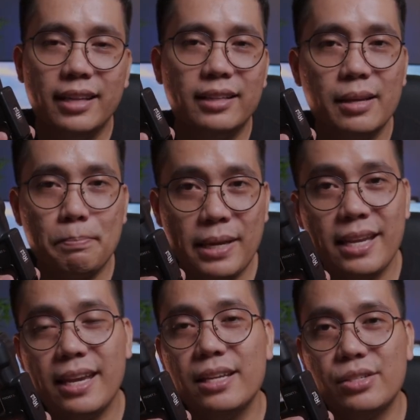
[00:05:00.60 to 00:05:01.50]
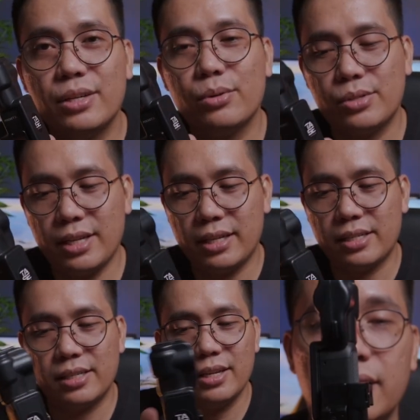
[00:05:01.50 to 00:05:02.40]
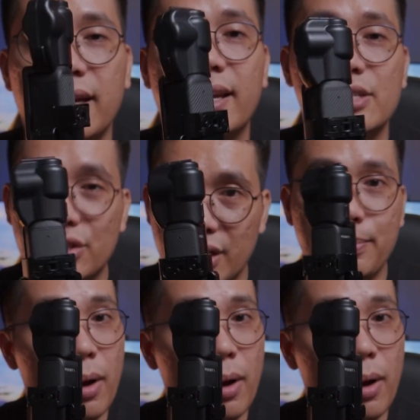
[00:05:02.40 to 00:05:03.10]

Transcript: the PK-06. It is still